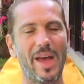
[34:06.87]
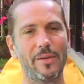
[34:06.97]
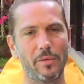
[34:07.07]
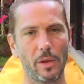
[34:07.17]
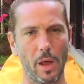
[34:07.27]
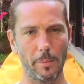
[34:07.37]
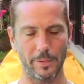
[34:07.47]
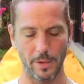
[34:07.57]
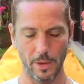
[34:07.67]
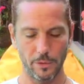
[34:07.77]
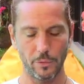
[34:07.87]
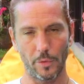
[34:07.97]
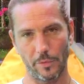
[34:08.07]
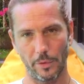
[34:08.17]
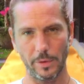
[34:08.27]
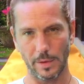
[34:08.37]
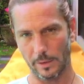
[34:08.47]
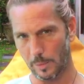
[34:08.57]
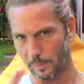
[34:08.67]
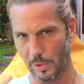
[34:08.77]
envelope to avoid,
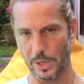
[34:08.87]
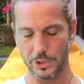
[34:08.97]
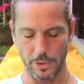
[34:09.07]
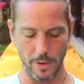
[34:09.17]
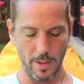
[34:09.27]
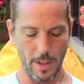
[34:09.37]
like a protection.